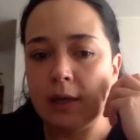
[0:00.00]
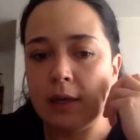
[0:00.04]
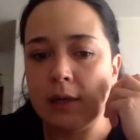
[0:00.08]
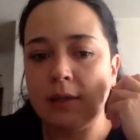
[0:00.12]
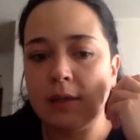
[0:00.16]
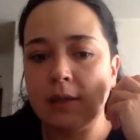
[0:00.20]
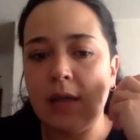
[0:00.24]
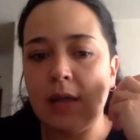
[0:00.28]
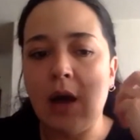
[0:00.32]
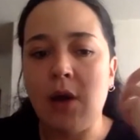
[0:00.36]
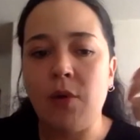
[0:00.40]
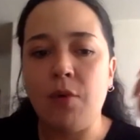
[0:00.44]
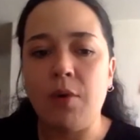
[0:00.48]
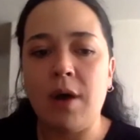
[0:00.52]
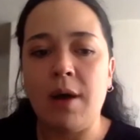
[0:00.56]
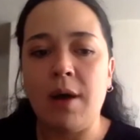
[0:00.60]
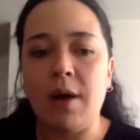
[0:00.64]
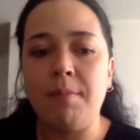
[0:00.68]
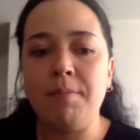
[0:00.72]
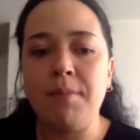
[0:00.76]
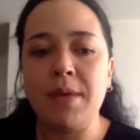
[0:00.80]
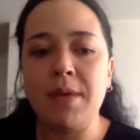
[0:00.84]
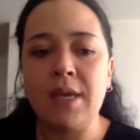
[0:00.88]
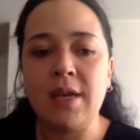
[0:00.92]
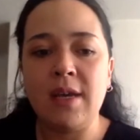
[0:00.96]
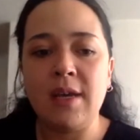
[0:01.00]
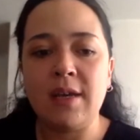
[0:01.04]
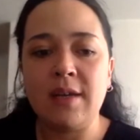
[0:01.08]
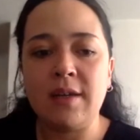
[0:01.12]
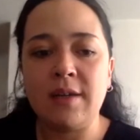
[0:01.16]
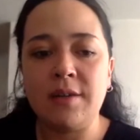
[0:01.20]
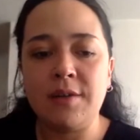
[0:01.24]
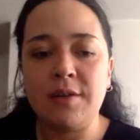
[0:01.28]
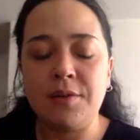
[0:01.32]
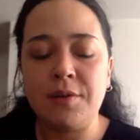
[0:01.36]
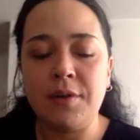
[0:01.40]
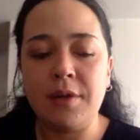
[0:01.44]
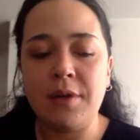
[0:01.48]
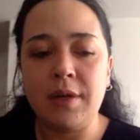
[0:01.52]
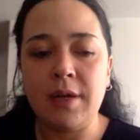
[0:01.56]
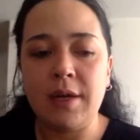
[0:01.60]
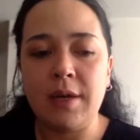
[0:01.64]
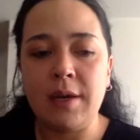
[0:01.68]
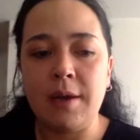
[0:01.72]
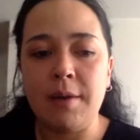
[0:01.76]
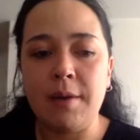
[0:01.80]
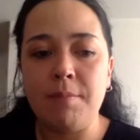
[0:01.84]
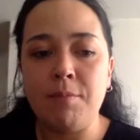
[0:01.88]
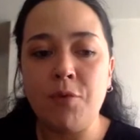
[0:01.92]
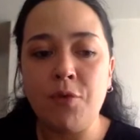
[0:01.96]
now a bigger
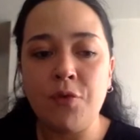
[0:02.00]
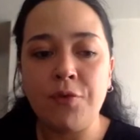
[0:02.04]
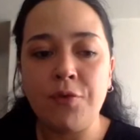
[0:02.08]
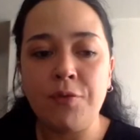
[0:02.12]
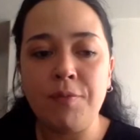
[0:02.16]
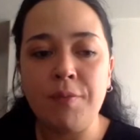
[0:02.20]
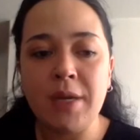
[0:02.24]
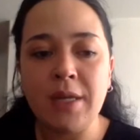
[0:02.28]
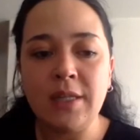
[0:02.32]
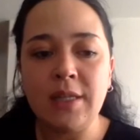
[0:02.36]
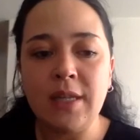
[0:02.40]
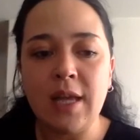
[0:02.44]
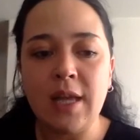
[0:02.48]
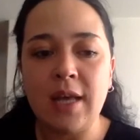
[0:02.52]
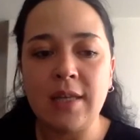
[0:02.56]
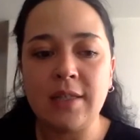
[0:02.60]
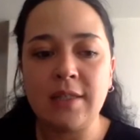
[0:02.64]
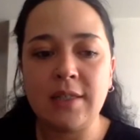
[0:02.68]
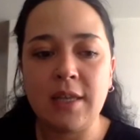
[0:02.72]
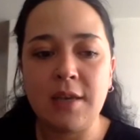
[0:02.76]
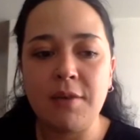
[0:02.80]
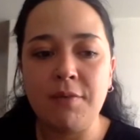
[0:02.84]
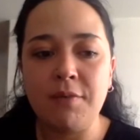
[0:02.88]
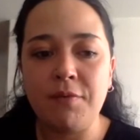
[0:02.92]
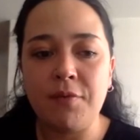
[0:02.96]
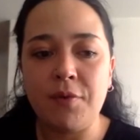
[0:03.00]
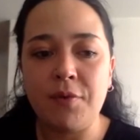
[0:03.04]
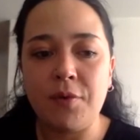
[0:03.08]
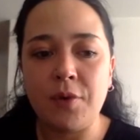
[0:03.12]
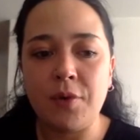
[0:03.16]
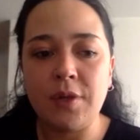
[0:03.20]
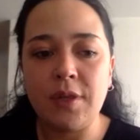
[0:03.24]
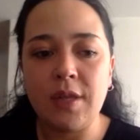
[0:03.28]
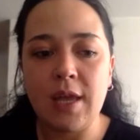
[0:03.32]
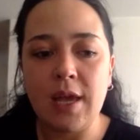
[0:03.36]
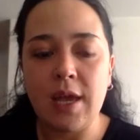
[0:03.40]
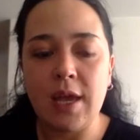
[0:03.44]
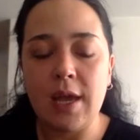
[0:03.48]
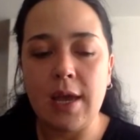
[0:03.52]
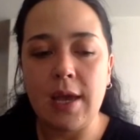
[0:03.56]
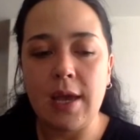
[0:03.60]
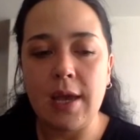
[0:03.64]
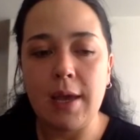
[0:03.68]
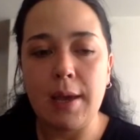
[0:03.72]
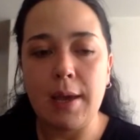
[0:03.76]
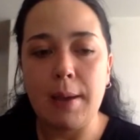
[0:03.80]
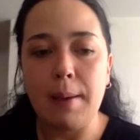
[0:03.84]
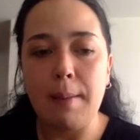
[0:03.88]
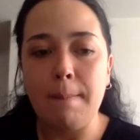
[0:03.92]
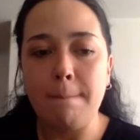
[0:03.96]
movement asking for
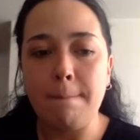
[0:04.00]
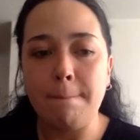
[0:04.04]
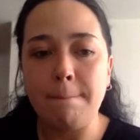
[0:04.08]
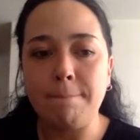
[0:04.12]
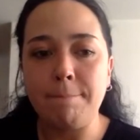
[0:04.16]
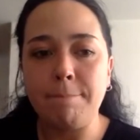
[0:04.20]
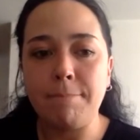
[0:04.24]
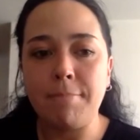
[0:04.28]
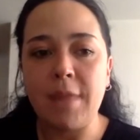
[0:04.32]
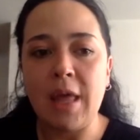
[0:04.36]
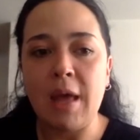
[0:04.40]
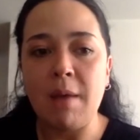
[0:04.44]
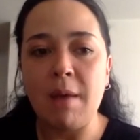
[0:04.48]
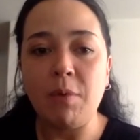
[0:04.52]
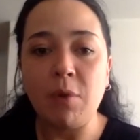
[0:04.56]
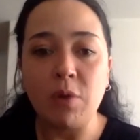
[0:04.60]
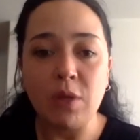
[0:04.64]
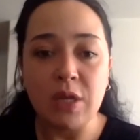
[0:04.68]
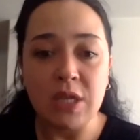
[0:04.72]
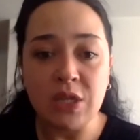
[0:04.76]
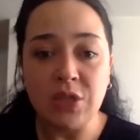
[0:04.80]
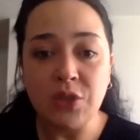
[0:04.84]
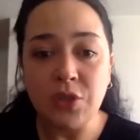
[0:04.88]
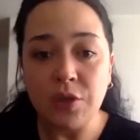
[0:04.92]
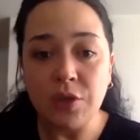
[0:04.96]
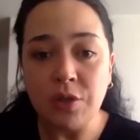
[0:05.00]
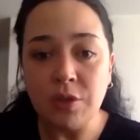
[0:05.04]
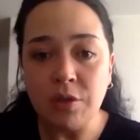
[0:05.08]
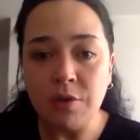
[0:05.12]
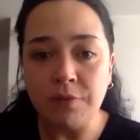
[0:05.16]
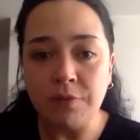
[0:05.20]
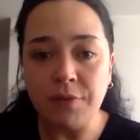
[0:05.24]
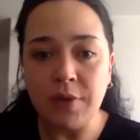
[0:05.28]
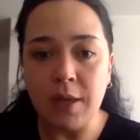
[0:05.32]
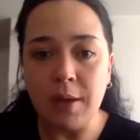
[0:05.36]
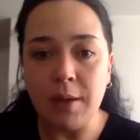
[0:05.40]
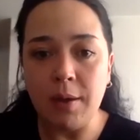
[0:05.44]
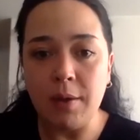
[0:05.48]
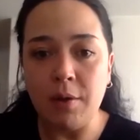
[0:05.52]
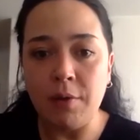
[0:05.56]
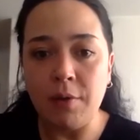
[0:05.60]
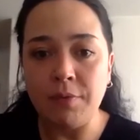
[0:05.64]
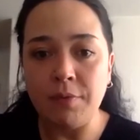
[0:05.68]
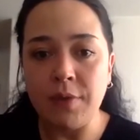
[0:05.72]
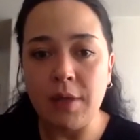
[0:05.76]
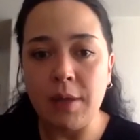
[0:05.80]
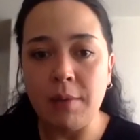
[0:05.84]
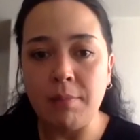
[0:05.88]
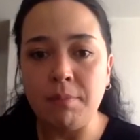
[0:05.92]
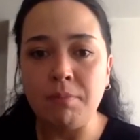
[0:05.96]
the abolition of the
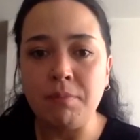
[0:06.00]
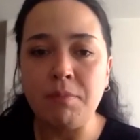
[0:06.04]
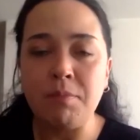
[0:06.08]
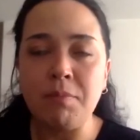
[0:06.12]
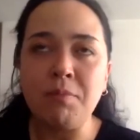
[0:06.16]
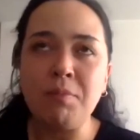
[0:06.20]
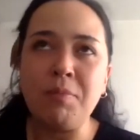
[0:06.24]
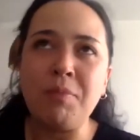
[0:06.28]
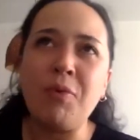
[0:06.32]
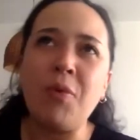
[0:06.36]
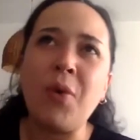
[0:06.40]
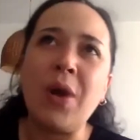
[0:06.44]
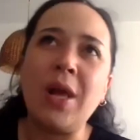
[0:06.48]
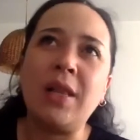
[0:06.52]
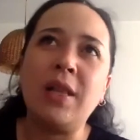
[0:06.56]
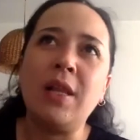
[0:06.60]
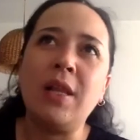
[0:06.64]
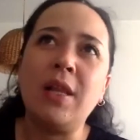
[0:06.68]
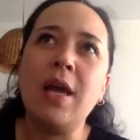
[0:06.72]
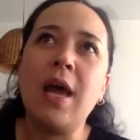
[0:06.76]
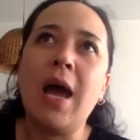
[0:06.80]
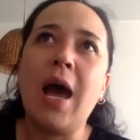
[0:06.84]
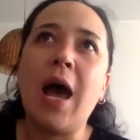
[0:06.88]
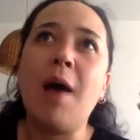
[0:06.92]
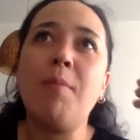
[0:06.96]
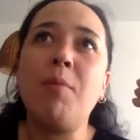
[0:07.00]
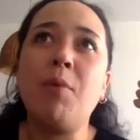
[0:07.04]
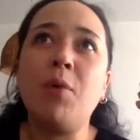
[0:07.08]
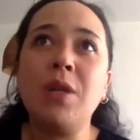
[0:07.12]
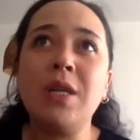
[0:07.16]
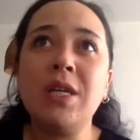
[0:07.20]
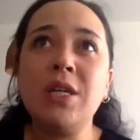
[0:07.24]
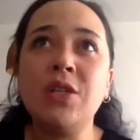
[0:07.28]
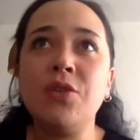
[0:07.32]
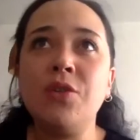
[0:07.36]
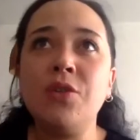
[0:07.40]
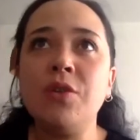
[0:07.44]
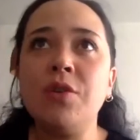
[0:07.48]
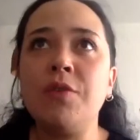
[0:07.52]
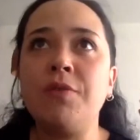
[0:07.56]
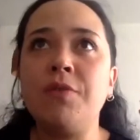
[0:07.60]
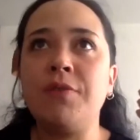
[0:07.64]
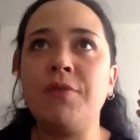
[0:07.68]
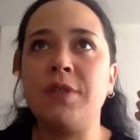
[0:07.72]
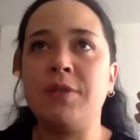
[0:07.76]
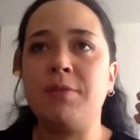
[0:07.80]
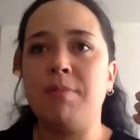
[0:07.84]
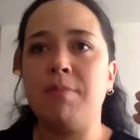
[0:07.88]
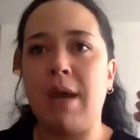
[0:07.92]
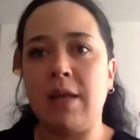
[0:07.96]
abolition of
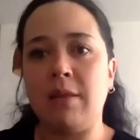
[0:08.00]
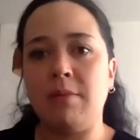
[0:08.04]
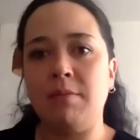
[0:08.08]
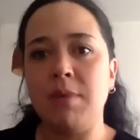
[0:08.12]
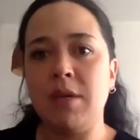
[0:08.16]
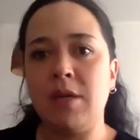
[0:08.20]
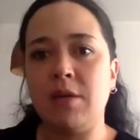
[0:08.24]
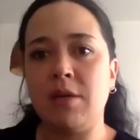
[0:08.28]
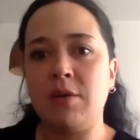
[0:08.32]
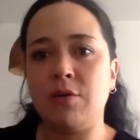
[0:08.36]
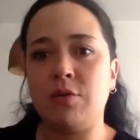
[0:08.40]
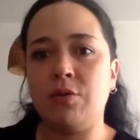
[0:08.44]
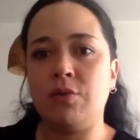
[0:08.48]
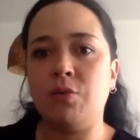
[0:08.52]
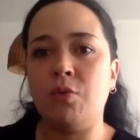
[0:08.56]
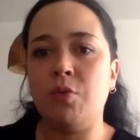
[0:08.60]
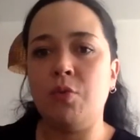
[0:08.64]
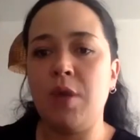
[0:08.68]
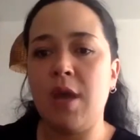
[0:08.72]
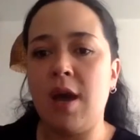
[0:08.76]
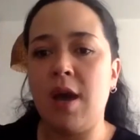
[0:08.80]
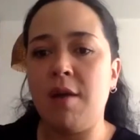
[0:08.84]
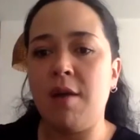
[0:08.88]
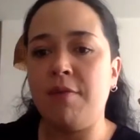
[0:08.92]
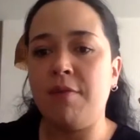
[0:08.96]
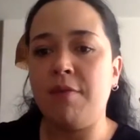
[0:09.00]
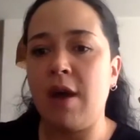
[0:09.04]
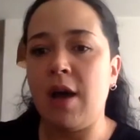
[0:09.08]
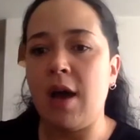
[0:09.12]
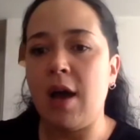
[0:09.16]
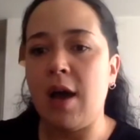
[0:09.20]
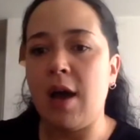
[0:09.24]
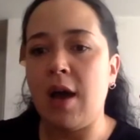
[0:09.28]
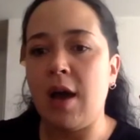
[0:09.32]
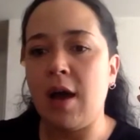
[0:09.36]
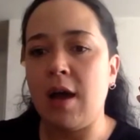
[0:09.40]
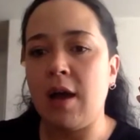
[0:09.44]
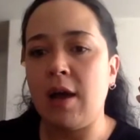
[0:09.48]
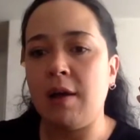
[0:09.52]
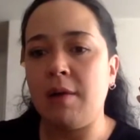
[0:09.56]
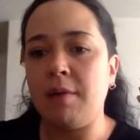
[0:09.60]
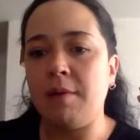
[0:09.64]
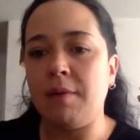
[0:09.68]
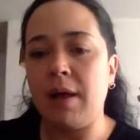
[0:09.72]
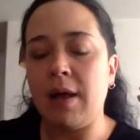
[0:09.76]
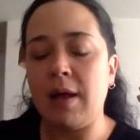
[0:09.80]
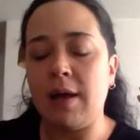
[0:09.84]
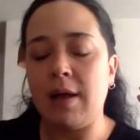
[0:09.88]
SMAT, because we have a